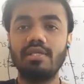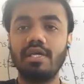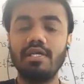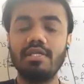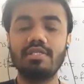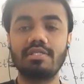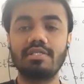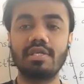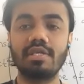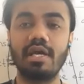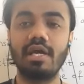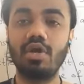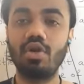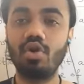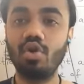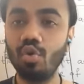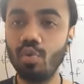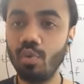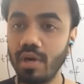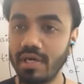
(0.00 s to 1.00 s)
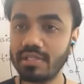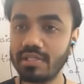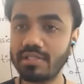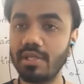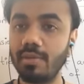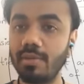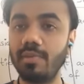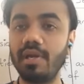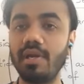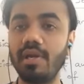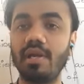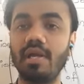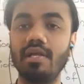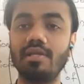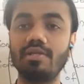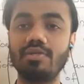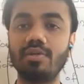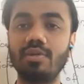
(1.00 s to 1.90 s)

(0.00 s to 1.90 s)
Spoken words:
inside towards the midline,